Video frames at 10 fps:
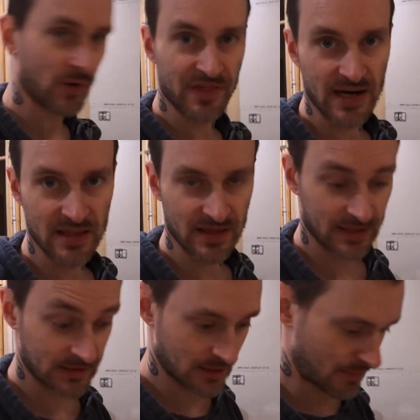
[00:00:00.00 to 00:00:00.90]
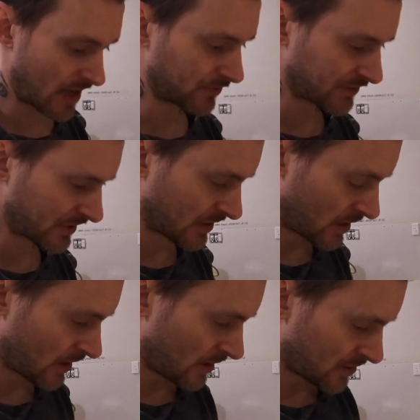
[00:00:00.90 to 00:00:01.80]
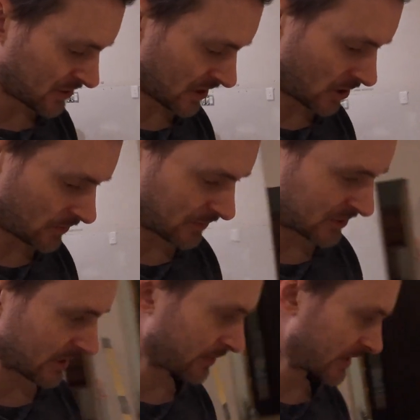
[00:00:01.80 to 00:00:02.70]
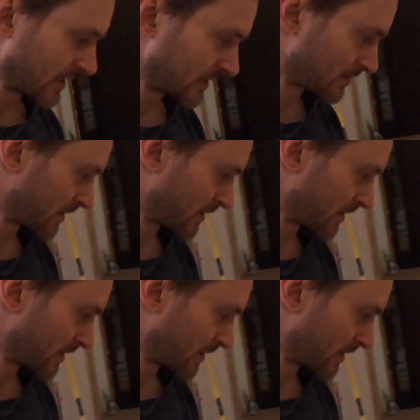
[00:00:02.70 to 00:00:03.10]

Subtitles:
with anything to mount. So looks like we need to